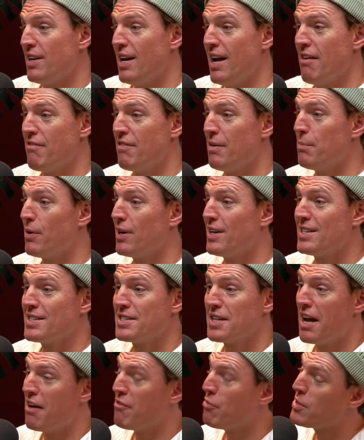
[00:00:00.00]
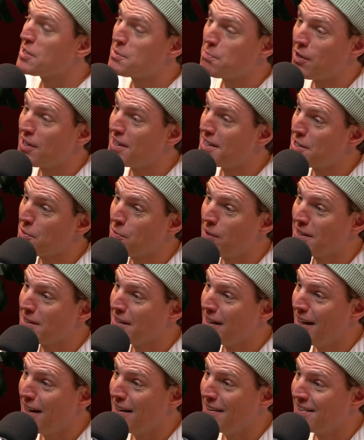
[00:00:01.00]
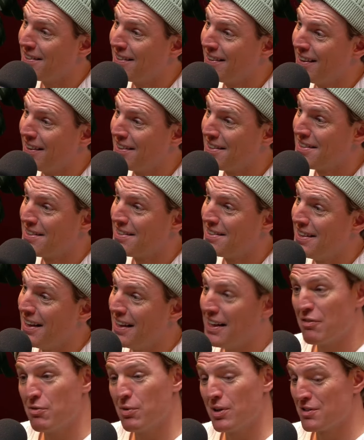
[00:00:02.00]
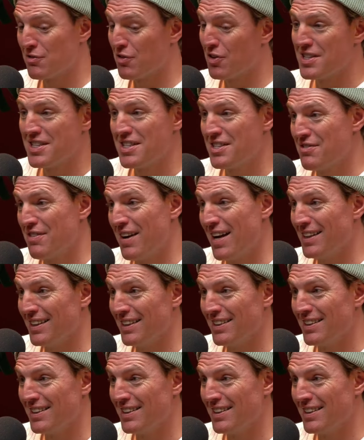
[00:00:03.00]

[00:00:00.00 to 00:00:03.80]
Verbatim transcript: Everybody's everyone's, different. body is a wonderland, and everyone's voice is valid.